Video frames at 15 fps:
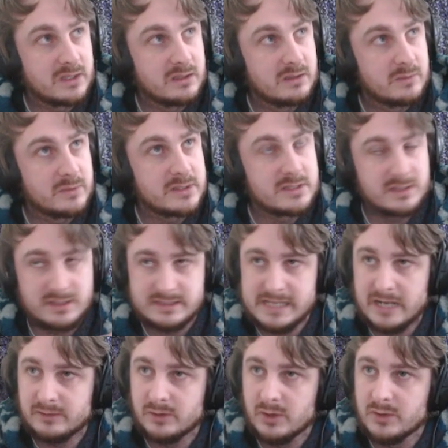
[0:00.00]
the
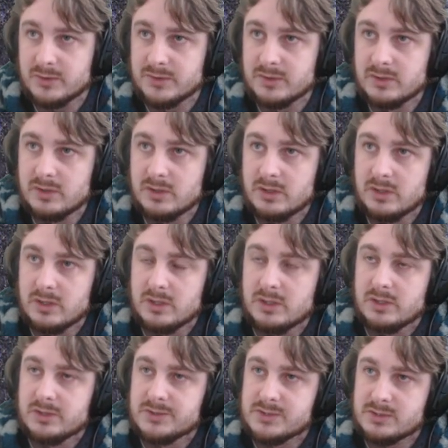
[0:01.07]
Tarot
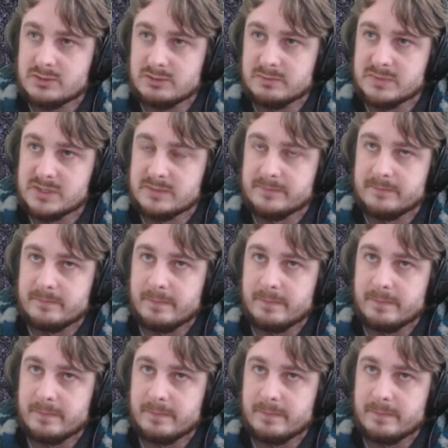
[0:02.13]
script,